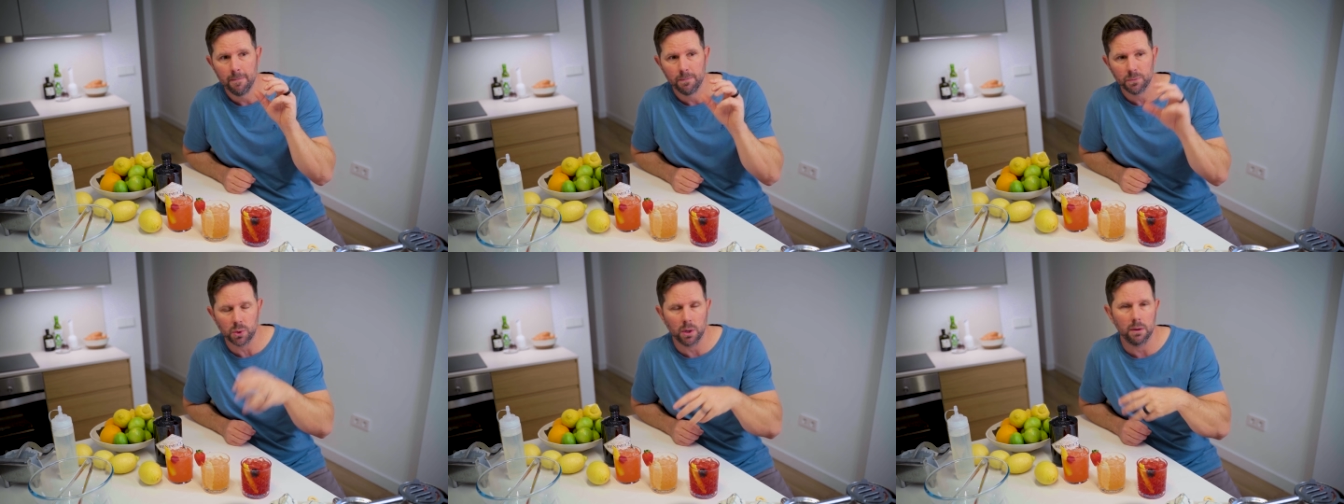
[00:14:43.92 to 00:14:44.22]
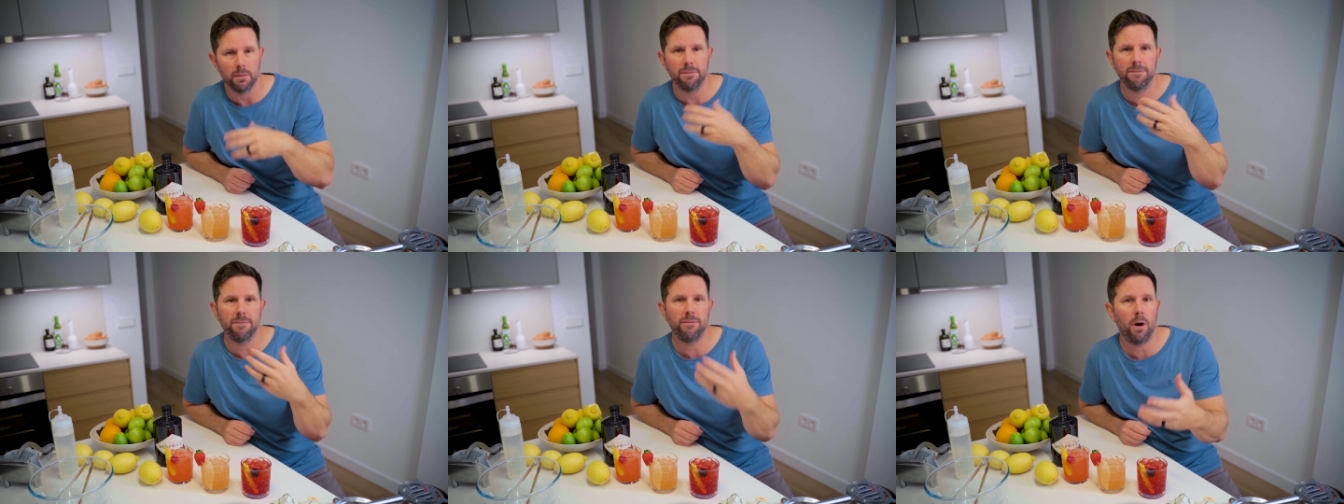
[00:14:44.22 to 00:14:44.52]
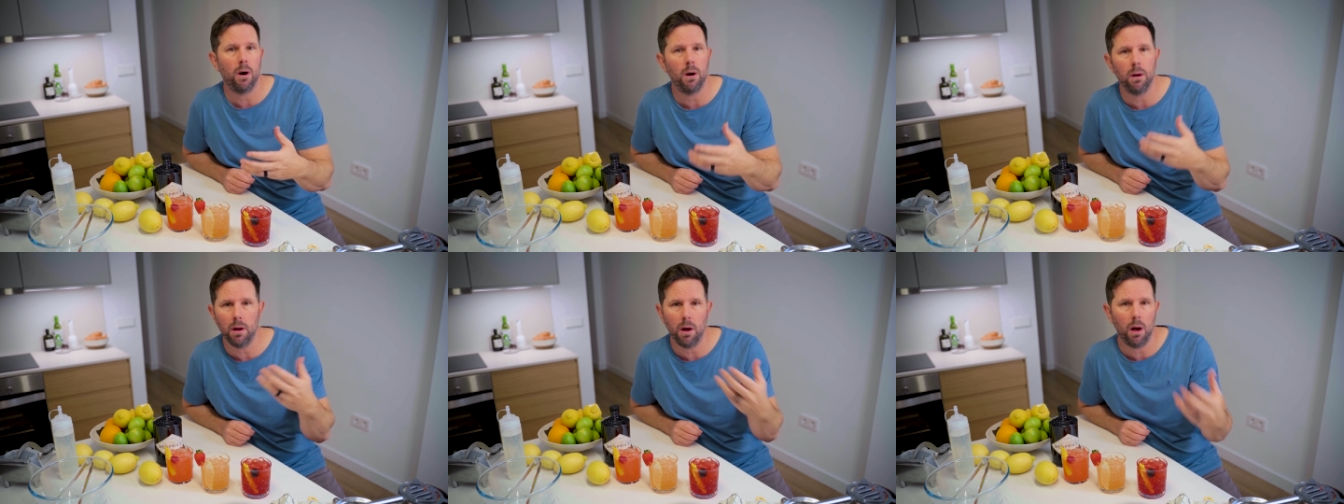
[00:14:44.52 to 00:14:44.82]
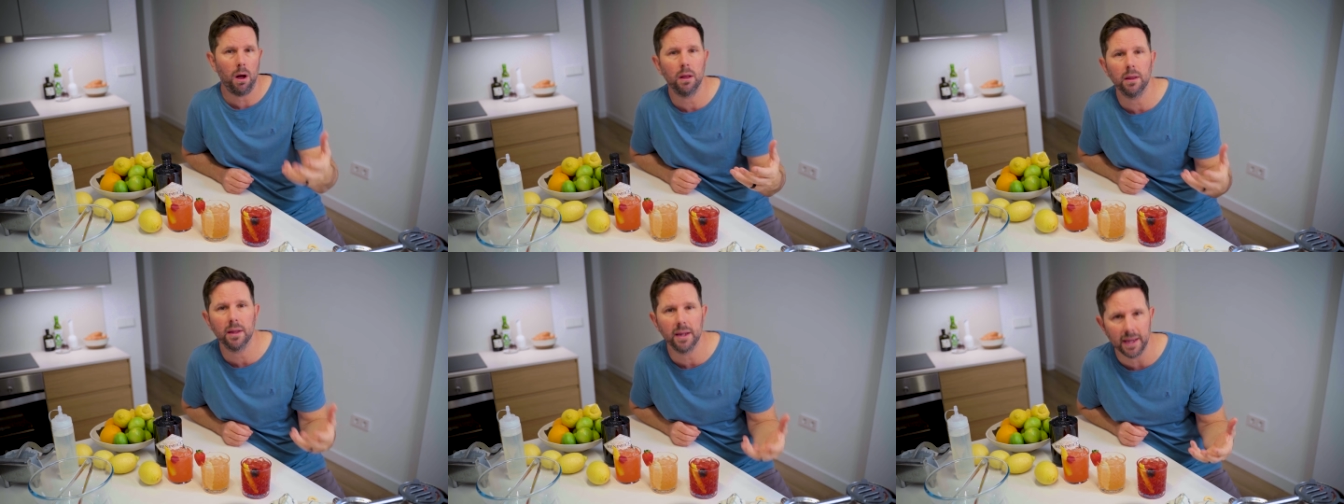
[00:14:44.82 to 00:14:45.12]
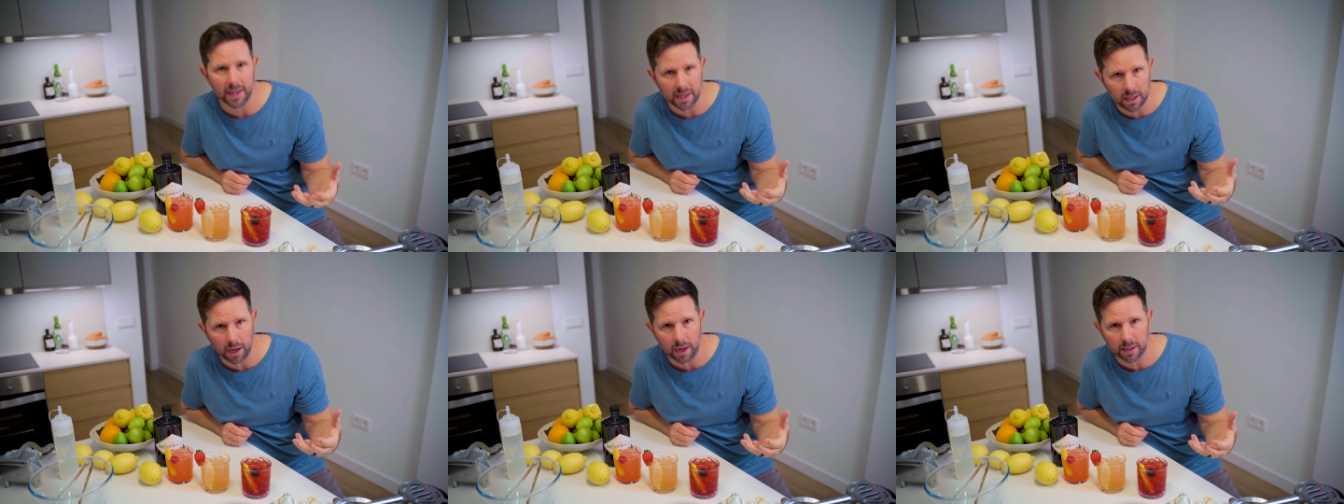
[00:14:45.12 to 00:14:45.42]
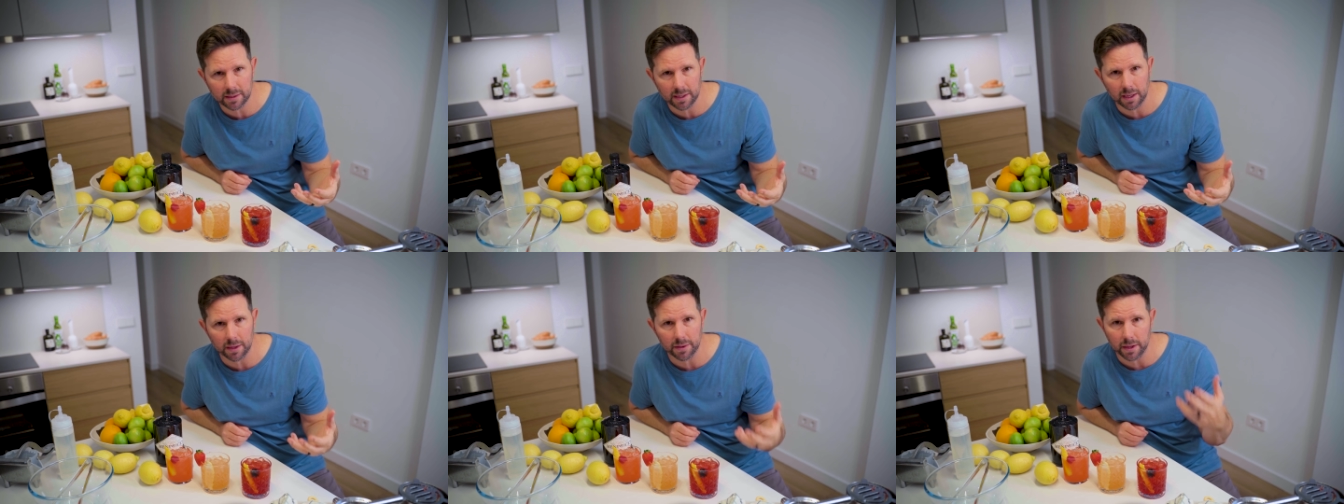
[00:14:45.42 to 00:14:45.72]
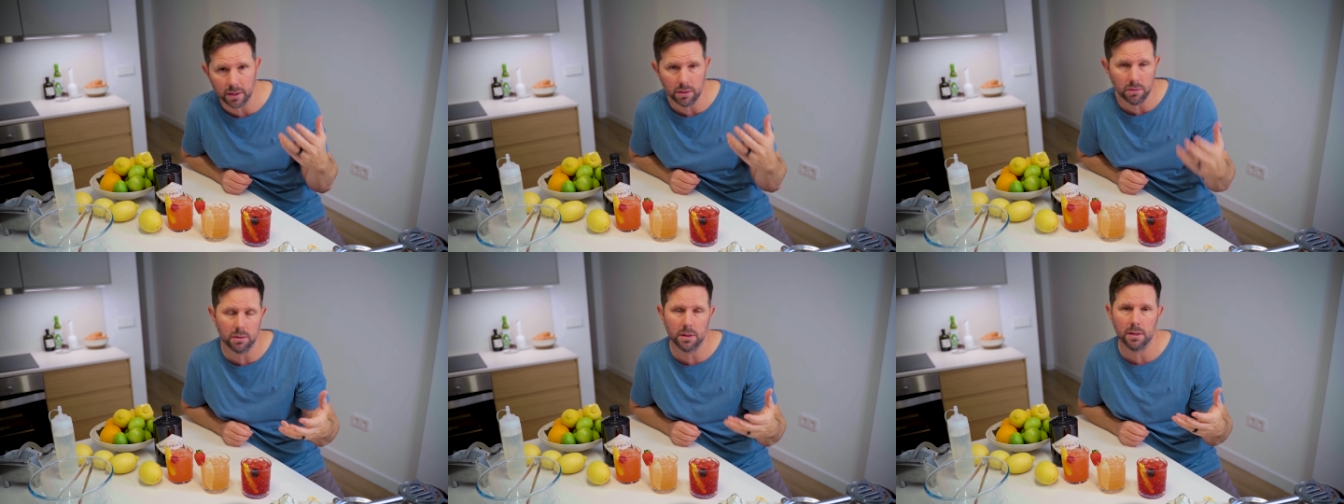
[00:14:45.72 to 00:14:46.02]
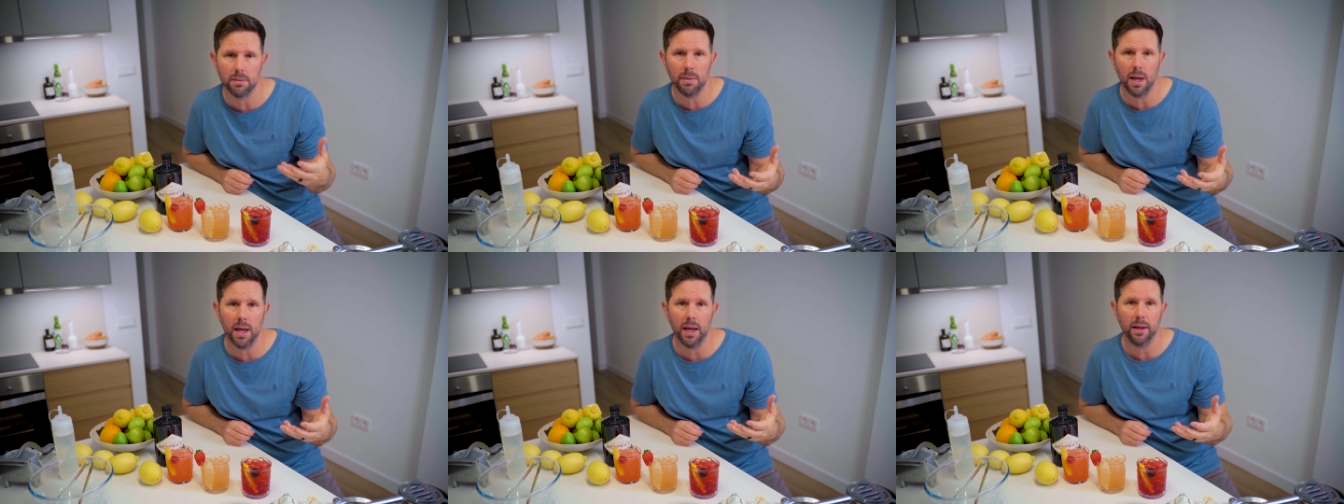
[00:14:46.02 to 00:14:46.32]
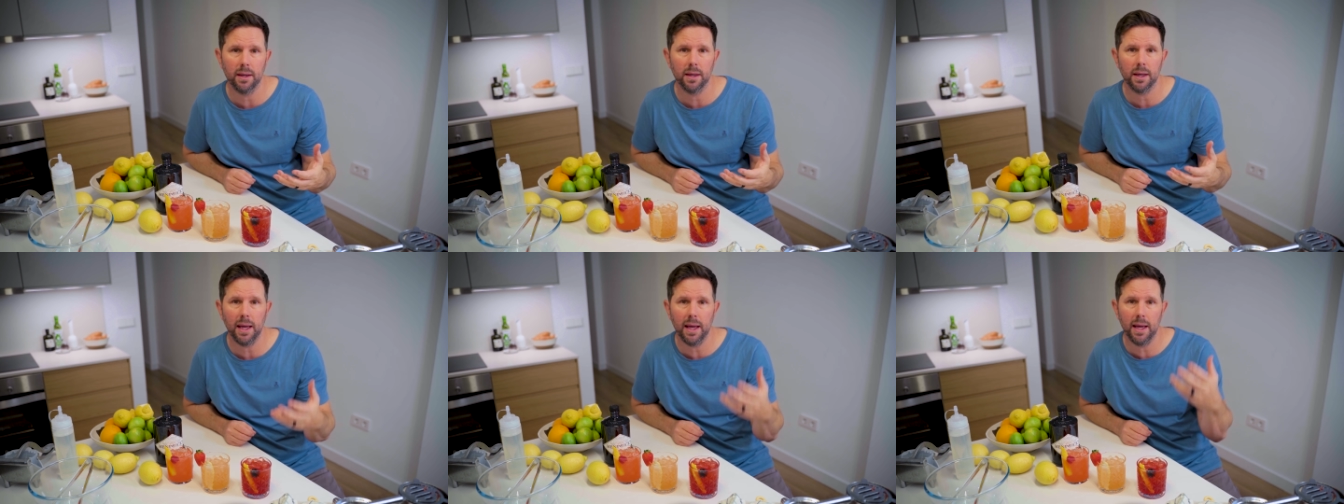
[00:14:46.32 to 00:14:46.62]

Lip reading: sort of fall holiday cocktail that you can make.